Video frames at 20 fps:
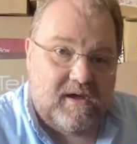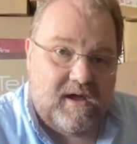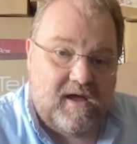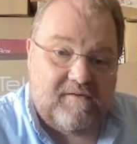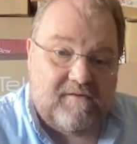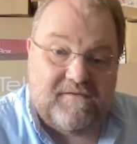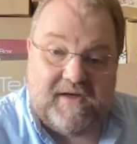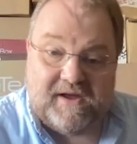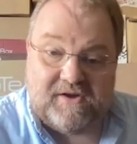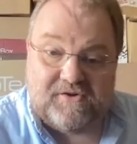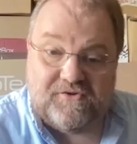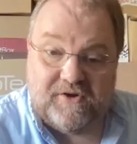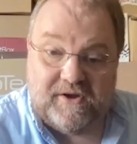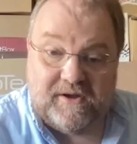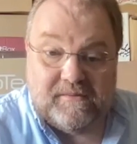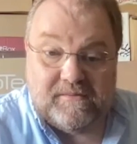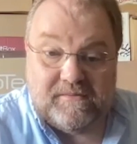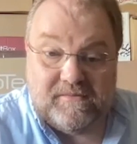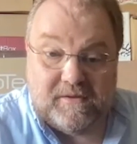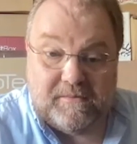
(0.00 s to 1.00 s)
a factory
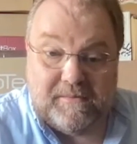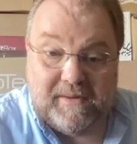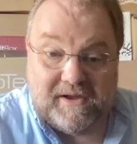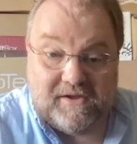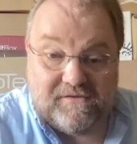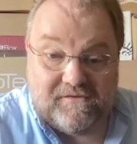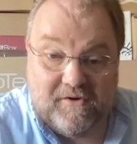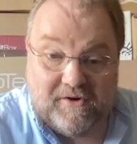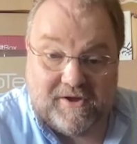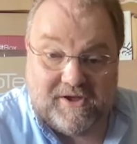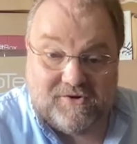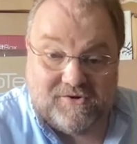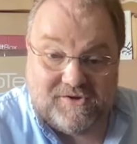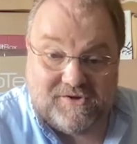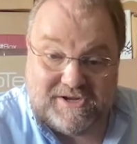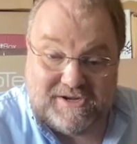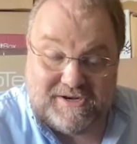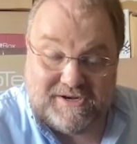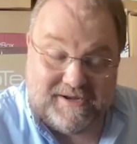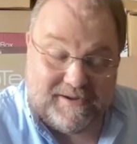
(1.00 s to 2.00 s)
that makes very good
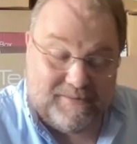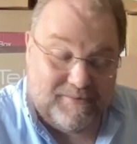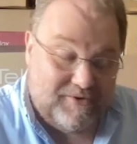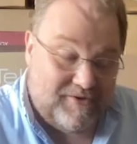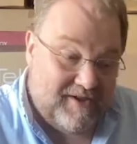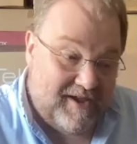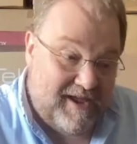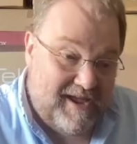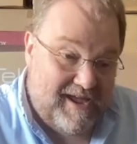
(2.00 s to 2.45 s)
turntables.